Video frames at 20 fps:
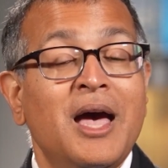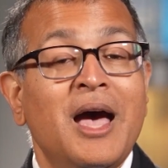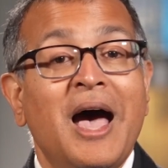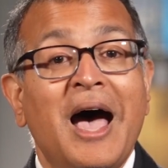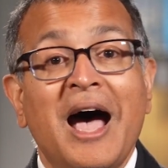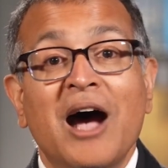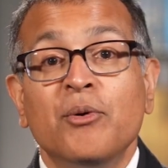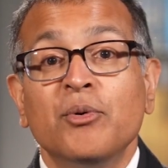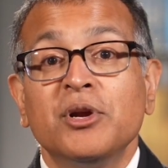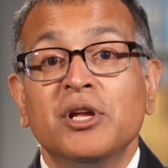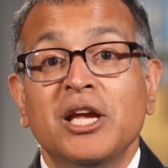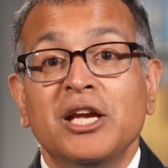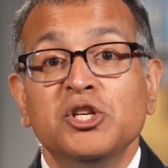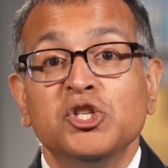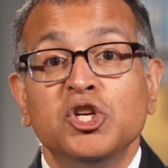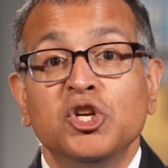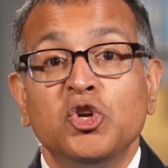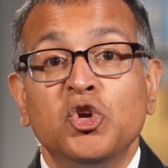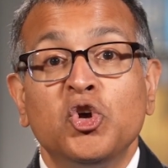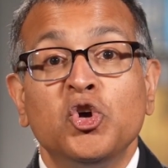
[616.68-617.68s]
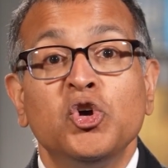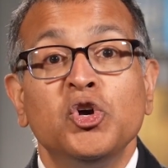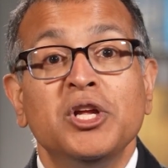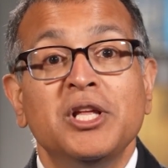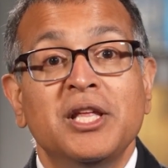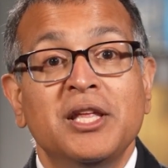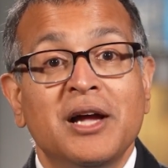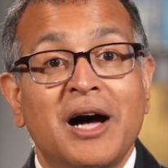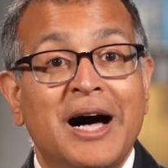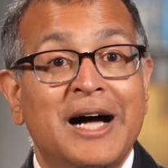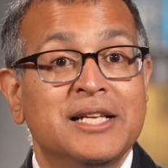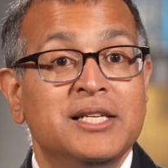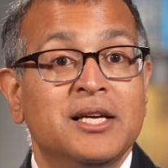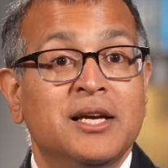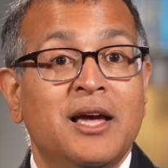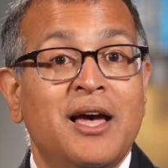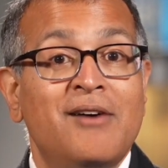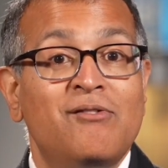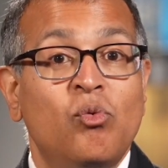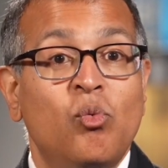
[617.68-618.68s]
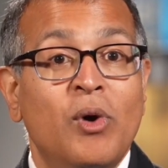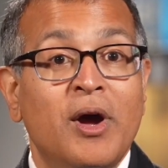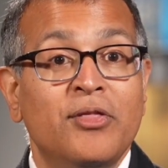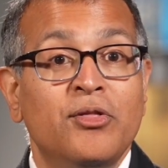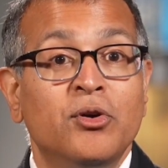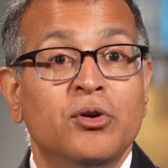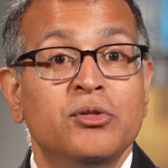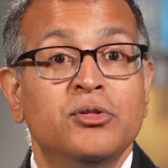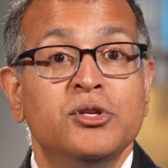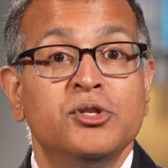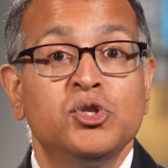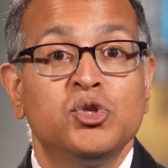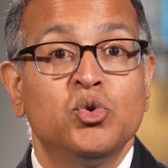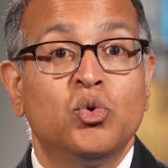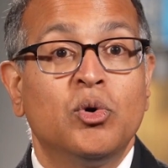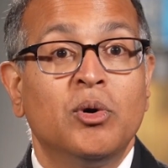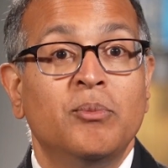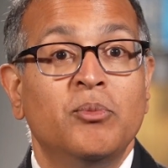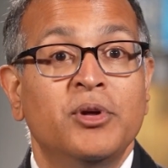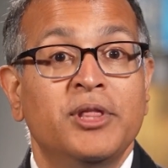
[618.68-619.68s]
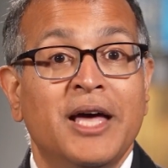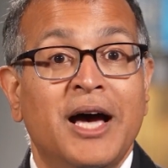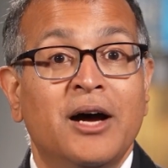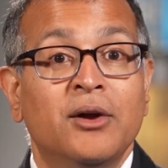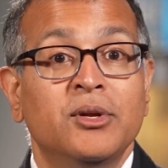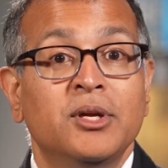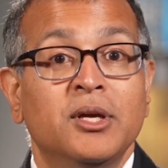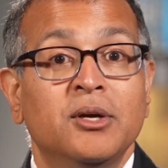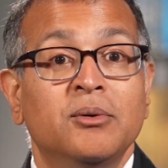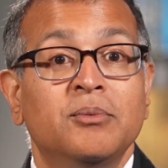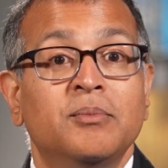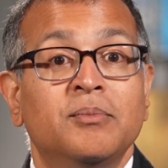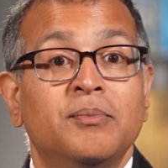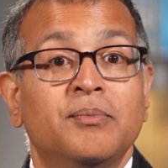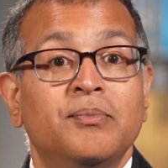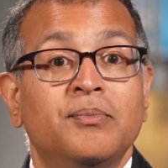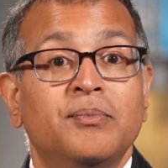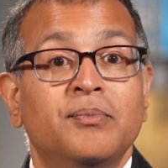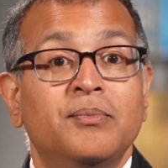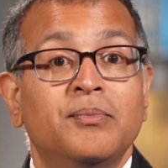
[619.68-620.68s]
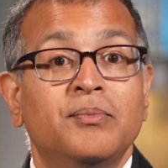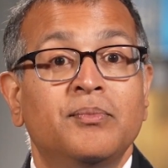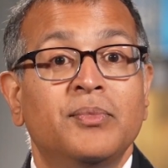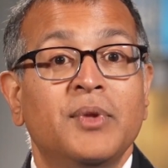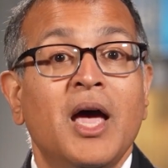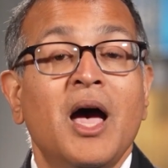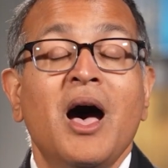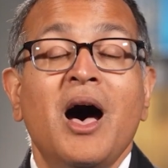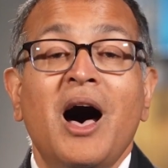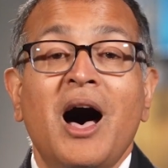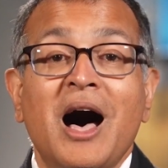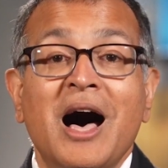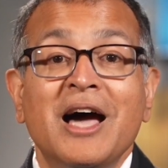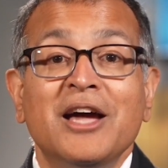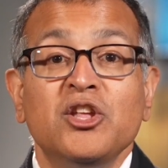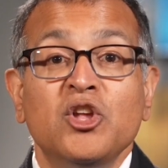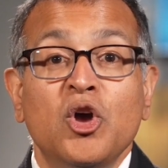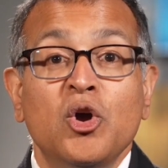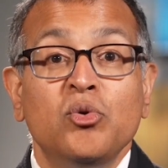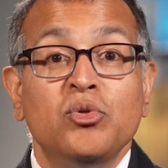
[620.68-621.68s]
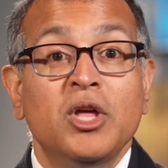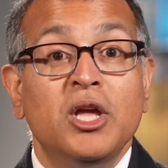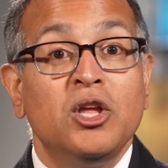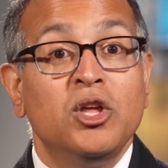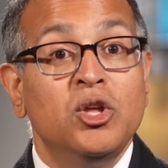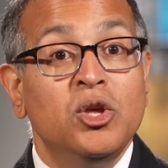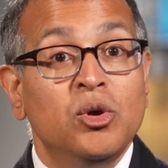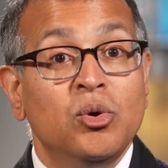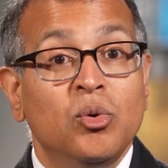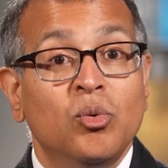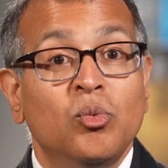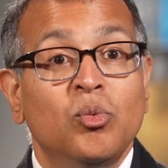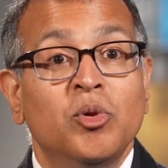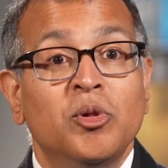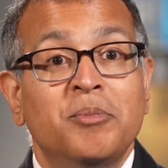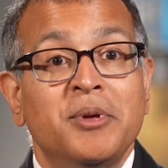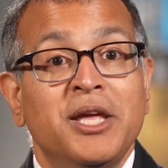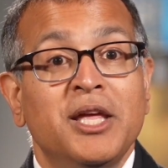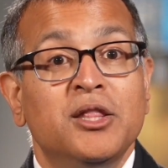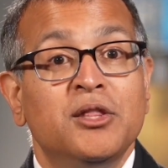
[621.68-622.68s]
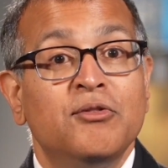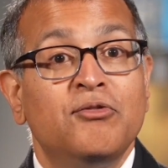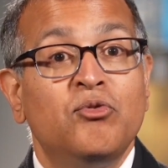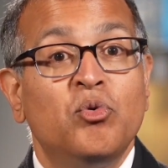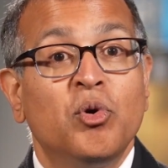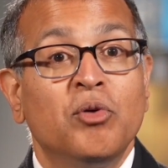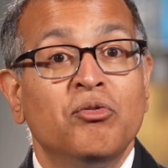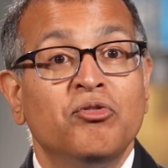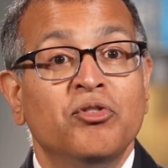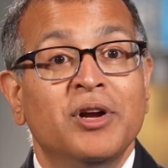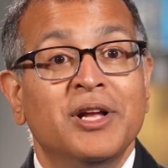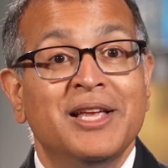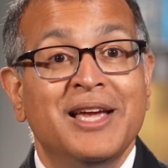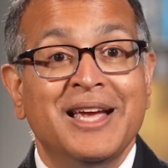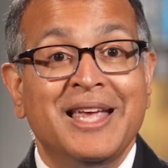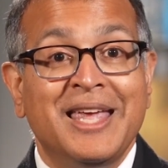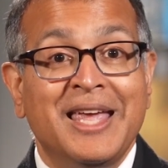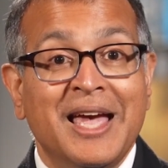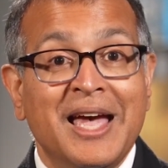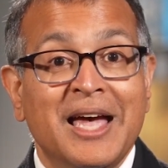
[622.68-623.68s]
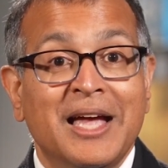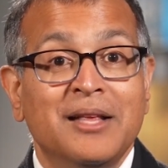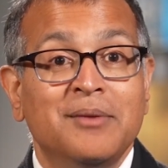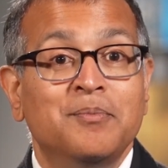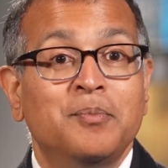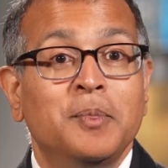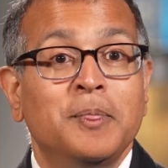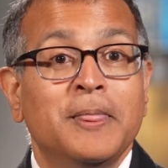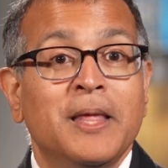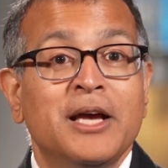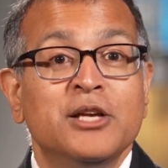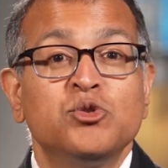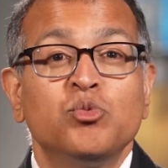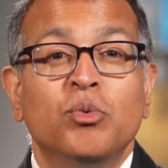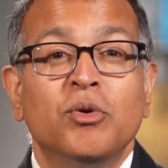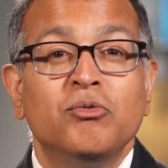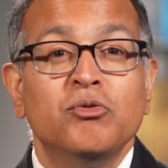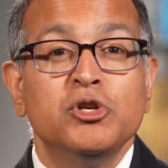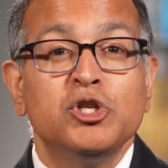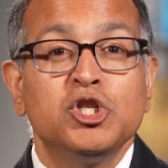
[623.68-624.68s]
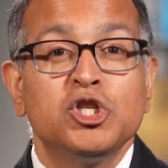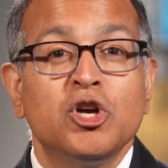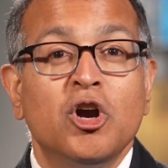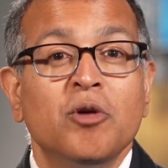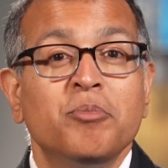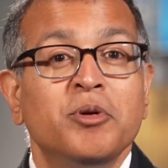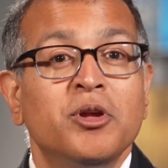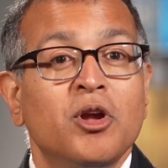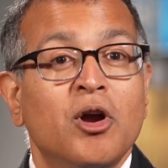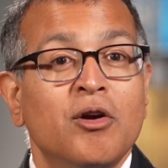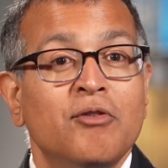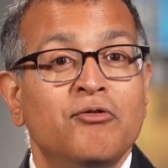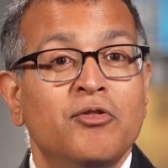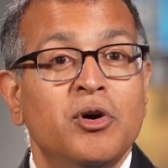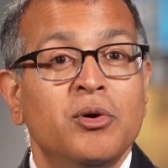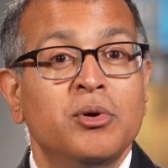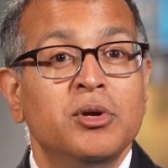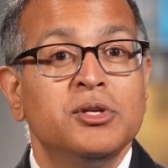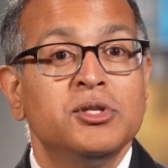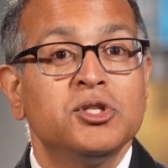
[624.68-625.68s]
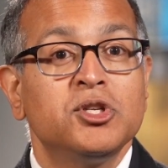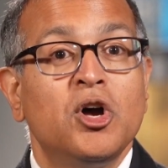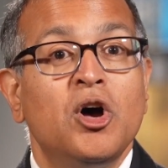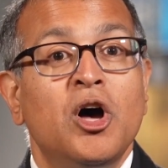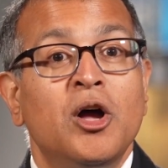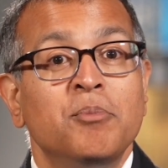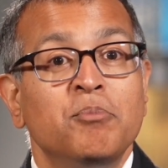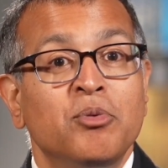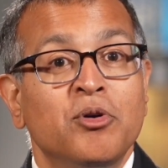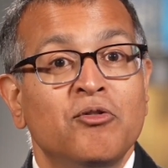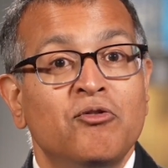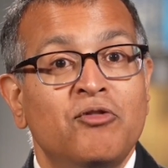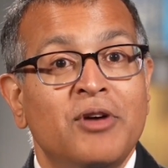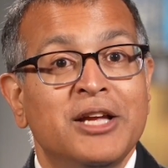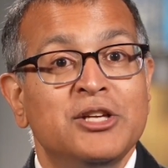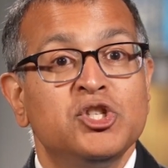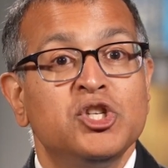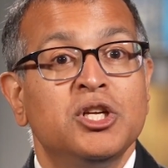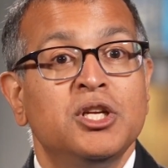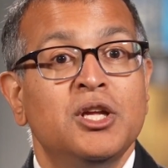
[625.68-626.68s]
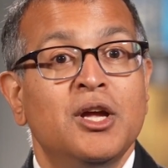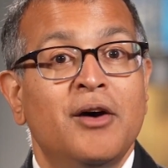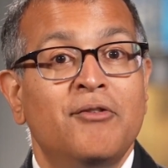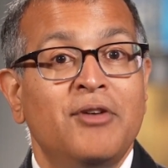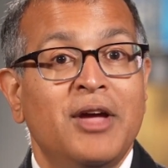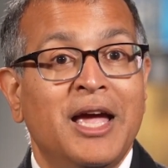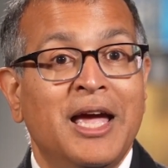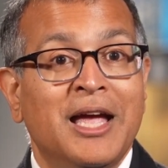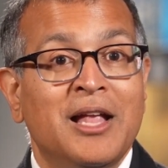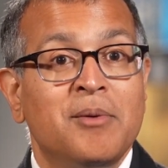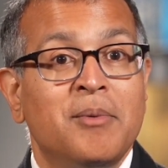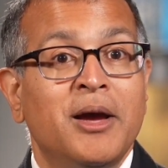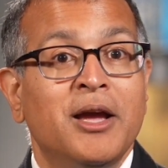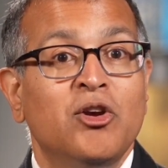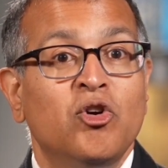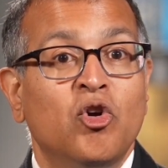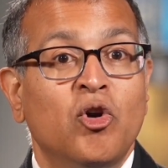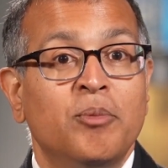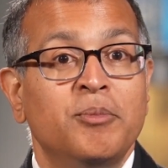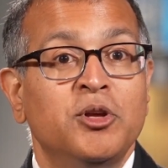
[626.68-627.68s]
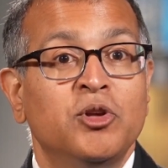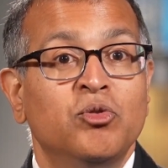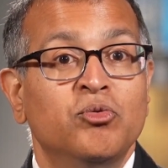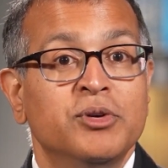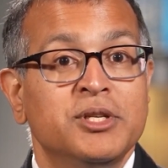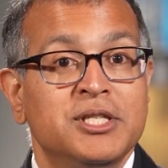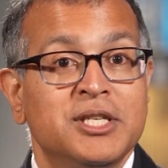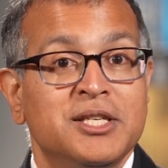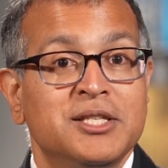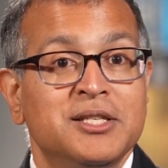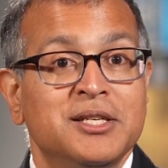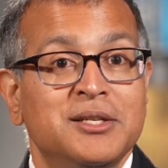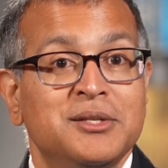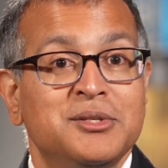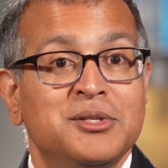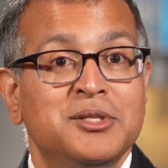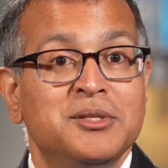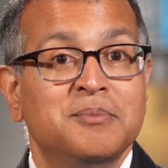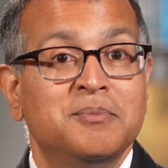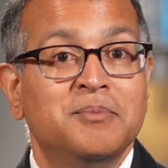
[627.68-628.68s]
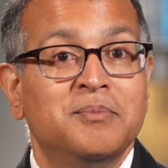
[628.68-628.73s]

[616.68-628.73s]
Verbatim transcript: Our nation could not have weathered the storm without you. I know that you will be at the forefront again as we sharpen our focus on prevention of antimicrobial resistance.